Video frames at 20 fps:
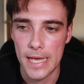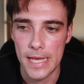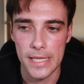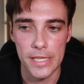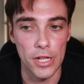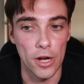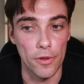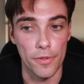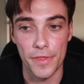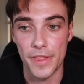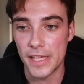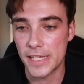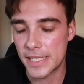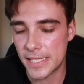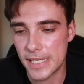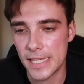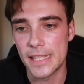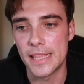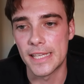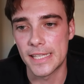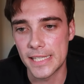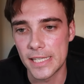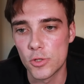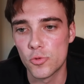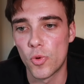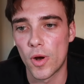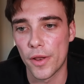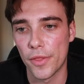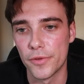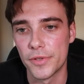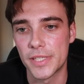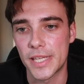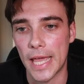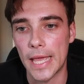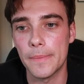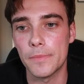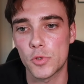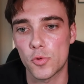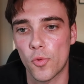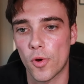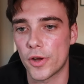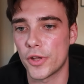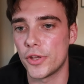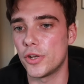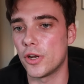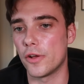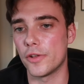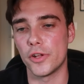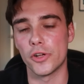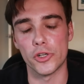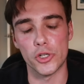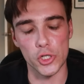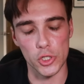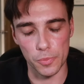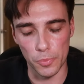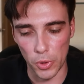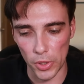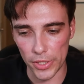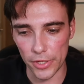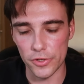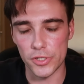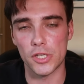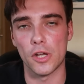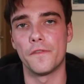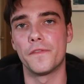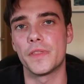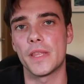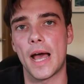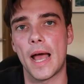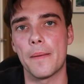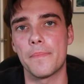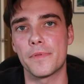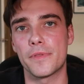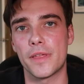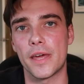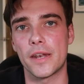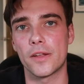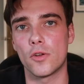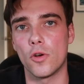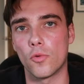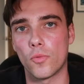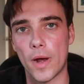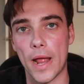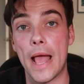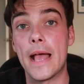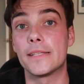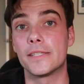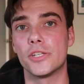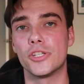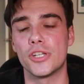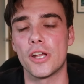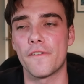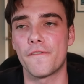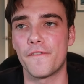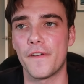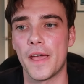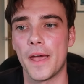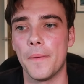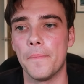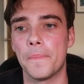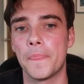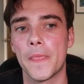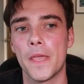you know, this is one of those games where, you know, you're just putting yourself in the hypothetical, right? As a Jet fan,